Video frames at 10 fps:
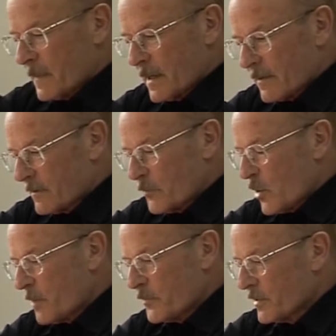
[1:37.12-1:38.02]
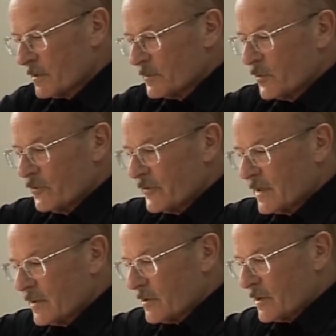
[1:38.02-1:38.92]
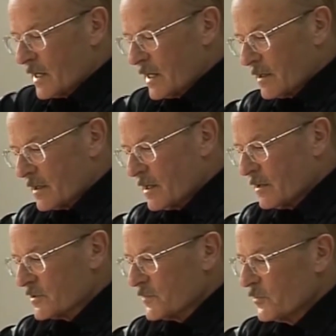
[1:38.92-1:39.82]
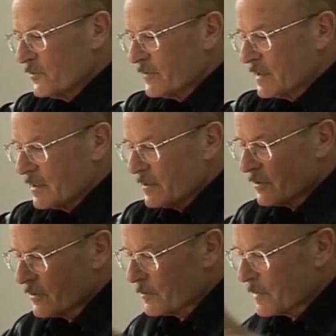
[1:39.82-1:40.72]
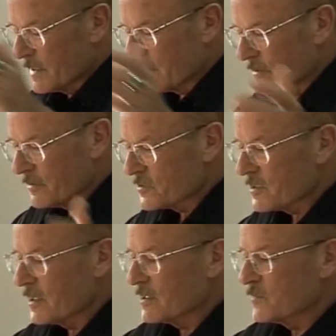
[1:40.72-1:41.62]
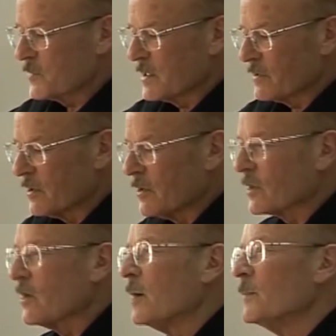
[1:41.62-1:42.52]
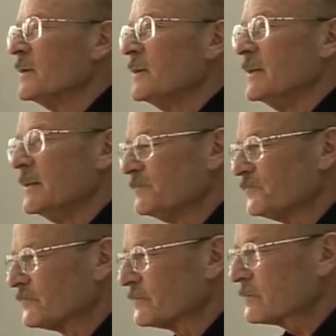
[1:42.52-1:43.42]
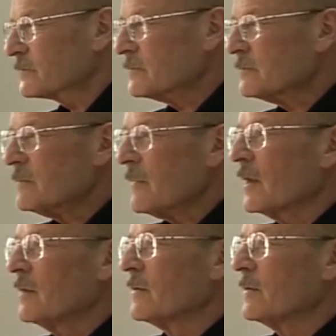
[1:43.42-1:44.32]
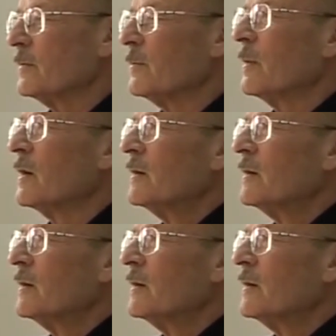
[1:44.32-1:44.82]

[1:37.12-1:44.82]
whether popular movie or art house movie or whether Shakespeare or comedy, the